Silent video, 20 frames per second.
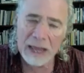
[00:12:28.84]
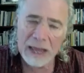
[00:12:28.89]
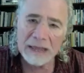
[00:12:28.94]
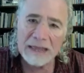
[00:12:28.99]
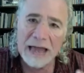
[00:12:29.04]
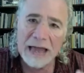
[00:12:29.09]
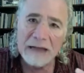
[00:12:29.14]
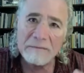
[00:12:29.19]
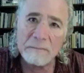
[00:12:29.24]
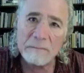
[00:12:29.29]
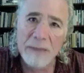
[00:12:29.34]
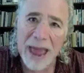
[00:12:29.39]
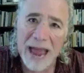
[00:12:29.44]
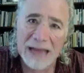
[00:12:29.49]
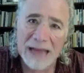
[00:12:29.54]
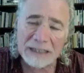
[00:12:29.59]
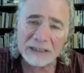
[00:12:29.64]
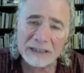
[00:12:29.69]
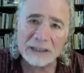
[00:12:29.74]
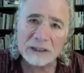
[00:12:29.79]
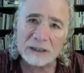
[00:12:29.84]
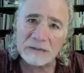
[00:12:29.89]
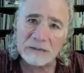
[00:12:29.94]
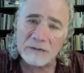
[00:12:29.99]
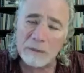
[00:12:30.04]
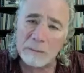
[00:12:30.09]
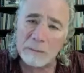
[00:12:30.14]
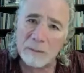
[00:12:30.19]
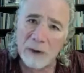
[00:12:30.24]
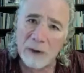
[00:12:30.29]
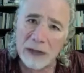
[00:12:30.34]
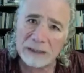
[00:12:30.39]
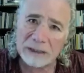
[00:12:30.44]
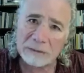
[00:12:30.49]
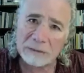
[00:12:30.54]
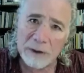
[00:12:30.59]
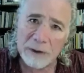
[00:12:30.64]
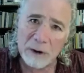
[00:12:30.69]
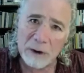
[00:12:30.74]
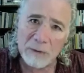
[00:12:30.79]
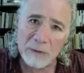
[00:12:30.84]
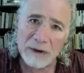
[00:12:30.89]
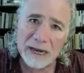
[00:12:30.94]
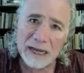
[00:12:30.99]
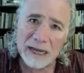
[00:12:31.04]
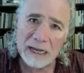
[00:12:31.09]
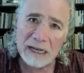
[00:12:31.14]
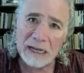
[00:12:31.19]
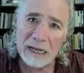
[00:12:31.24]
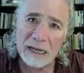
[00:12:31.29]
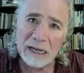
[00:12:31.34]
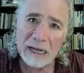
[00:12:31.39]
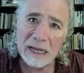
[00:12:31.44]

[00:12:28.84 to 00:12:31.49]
that passes for prosperity